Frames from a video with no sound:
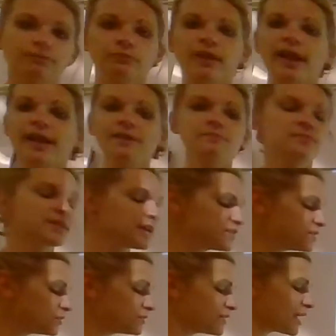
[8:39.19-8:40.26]
right? Because
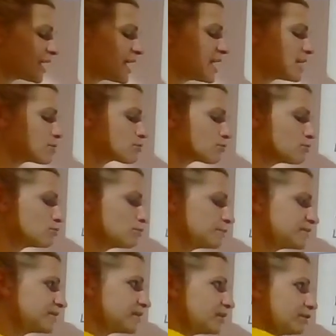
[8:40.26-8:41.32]
there's 8
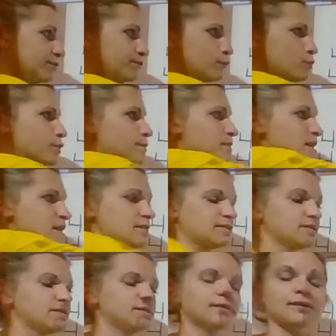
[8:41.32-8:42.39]
groups of 4
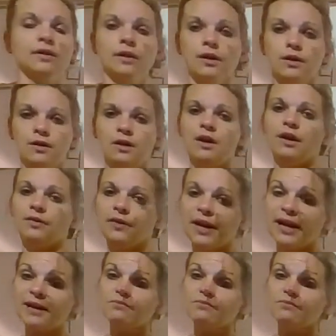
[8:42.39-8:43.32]
beats, right? And